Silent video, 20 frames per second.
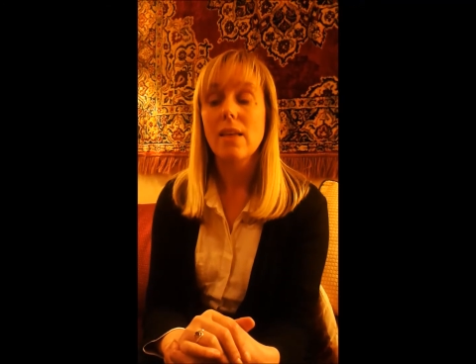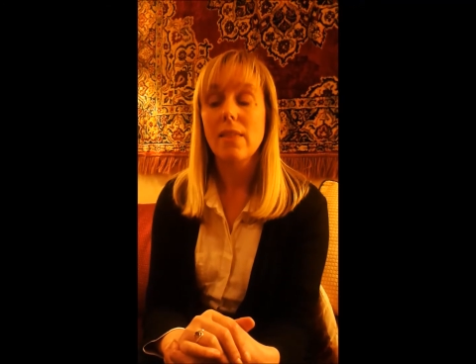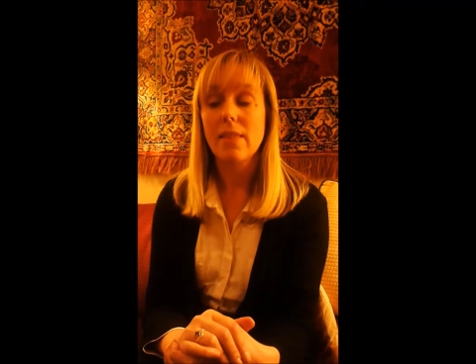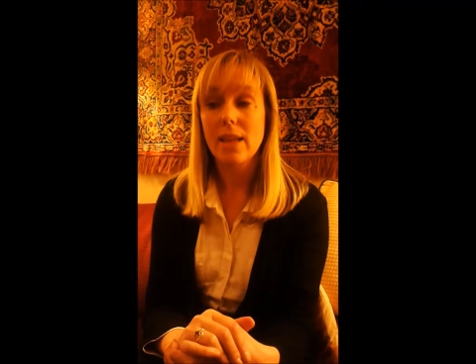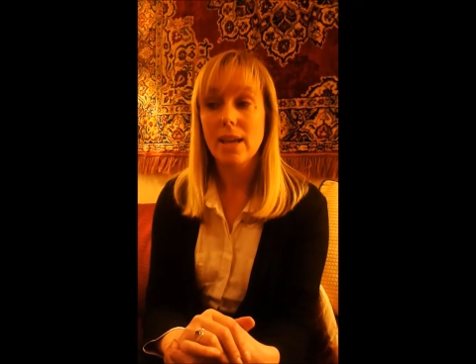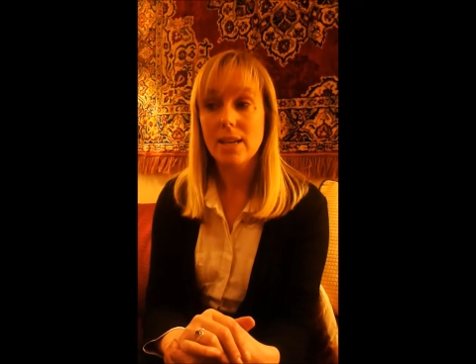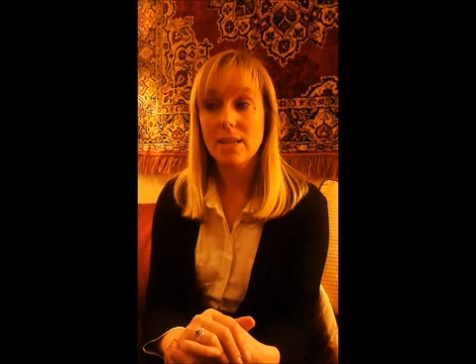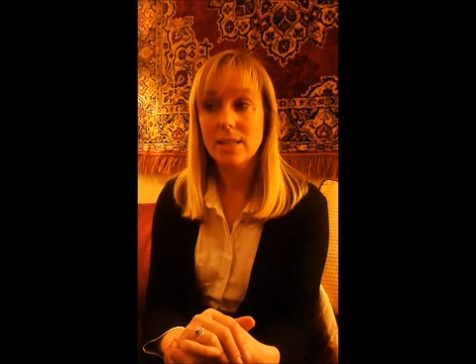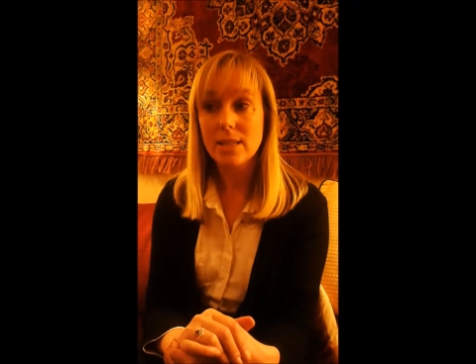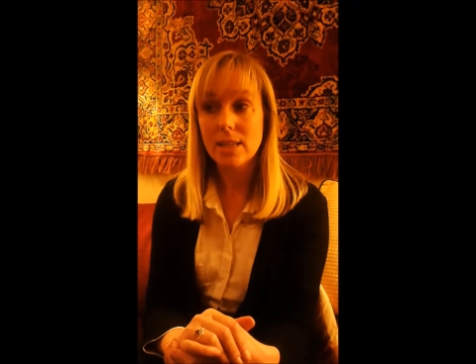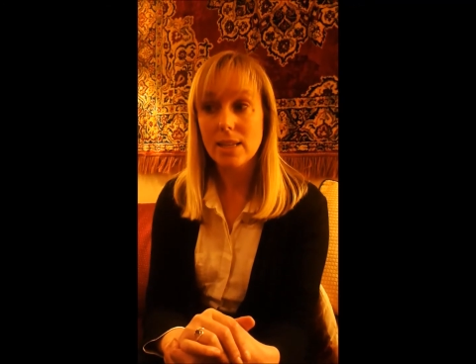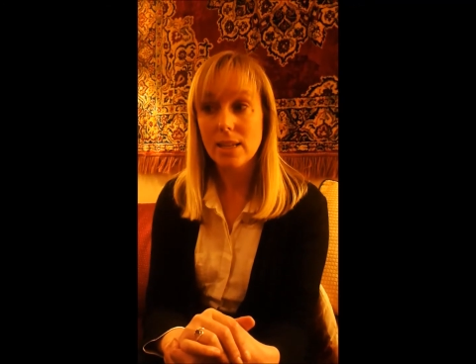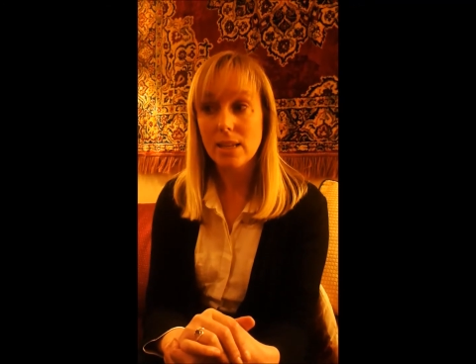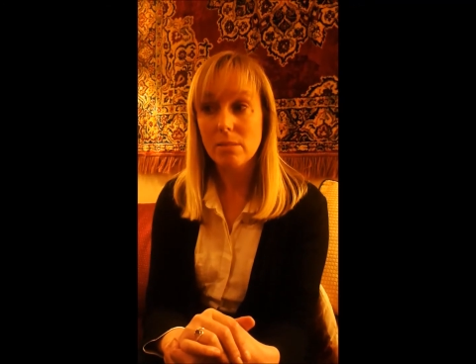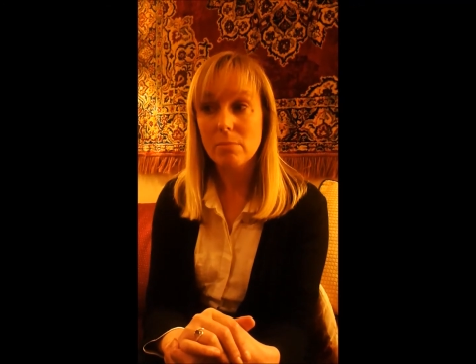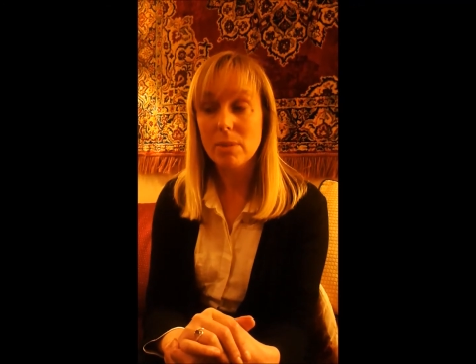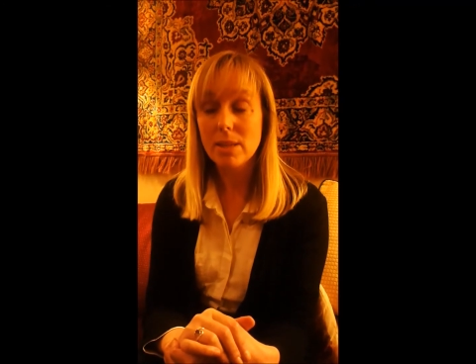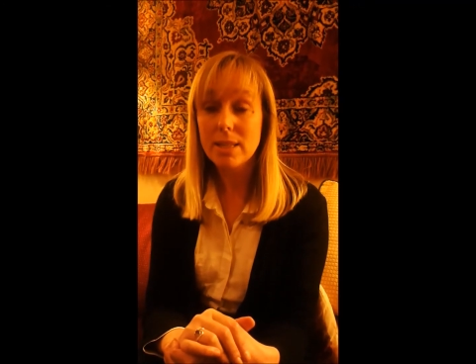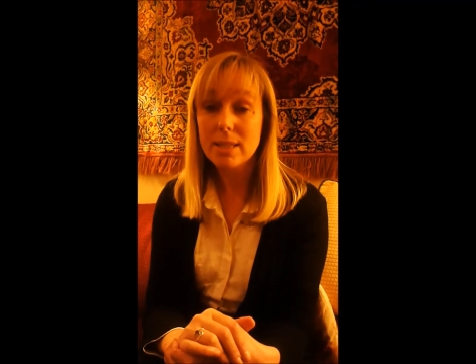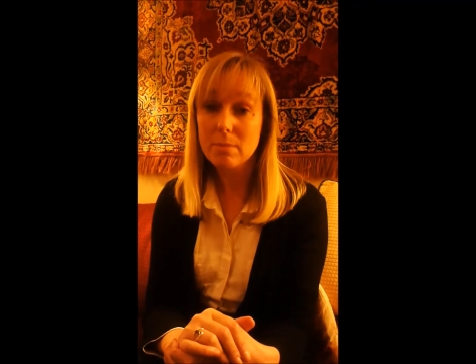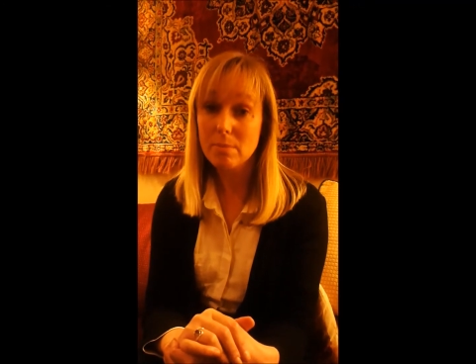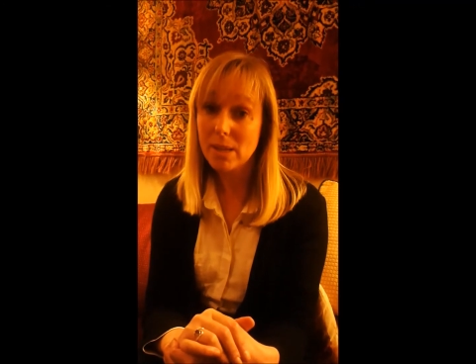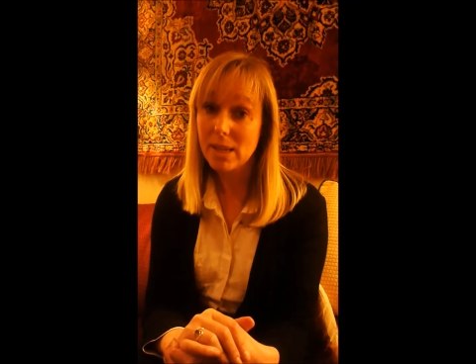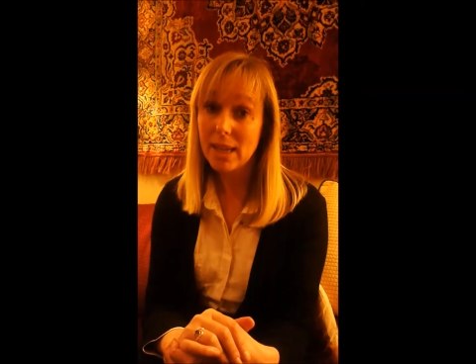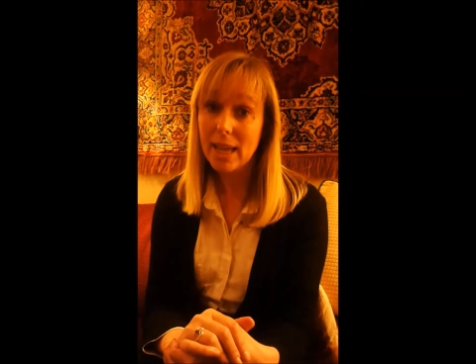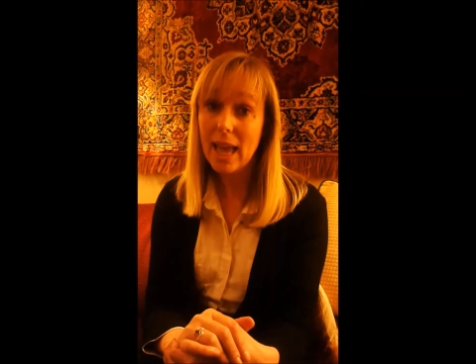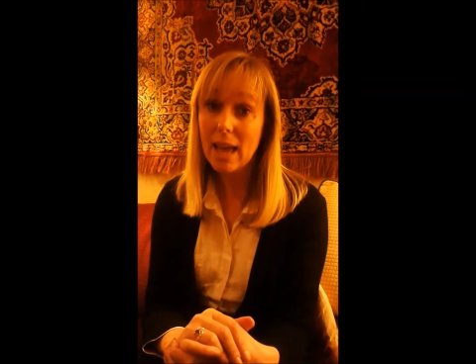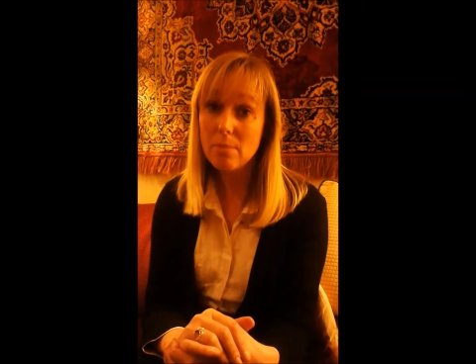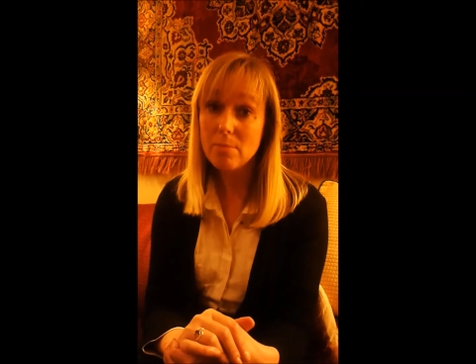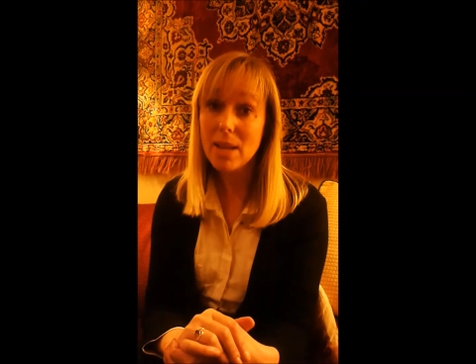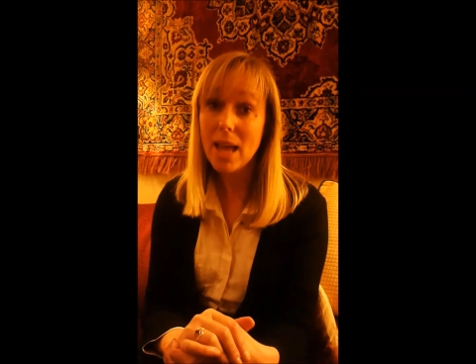that is being kept